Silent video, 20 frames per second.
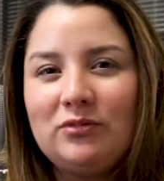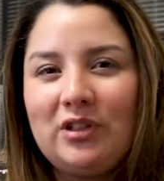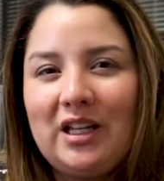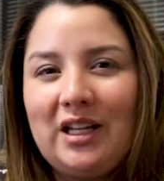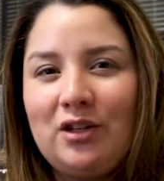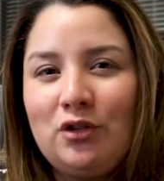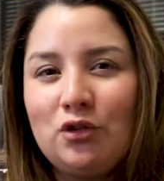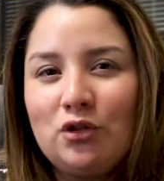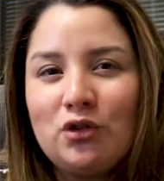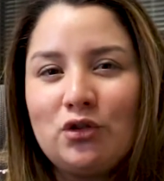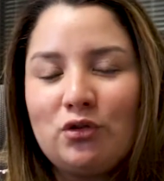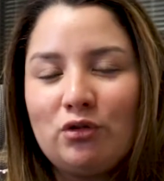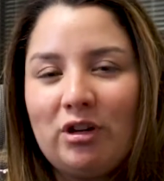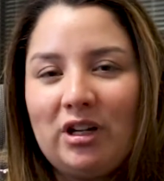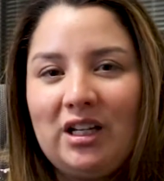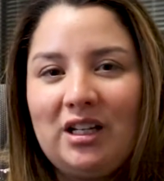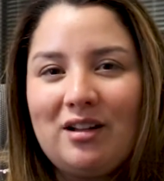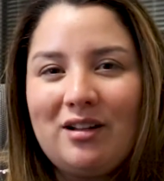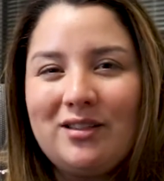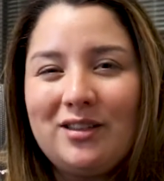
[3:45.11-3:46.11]
interest
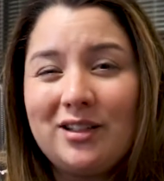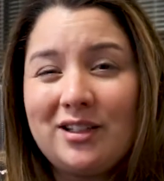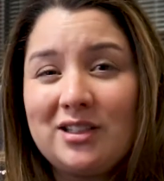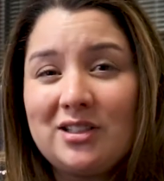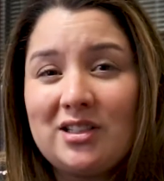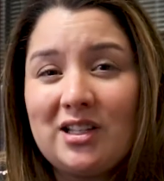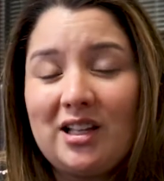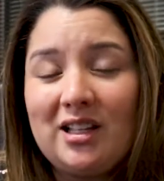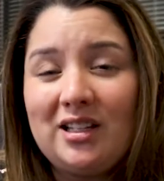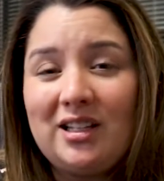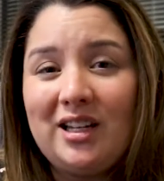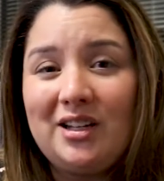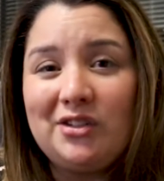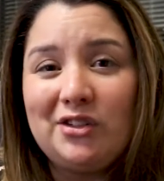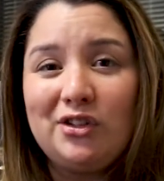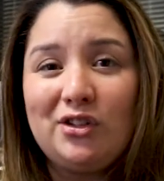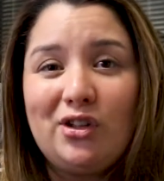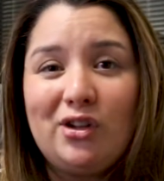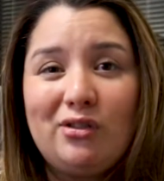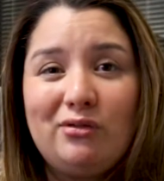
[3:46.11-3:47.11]
rate on the
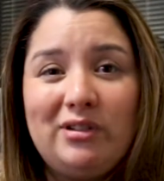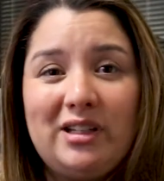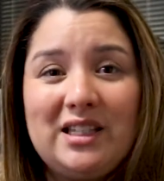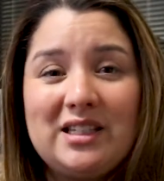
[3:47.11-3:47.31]
consolidation loan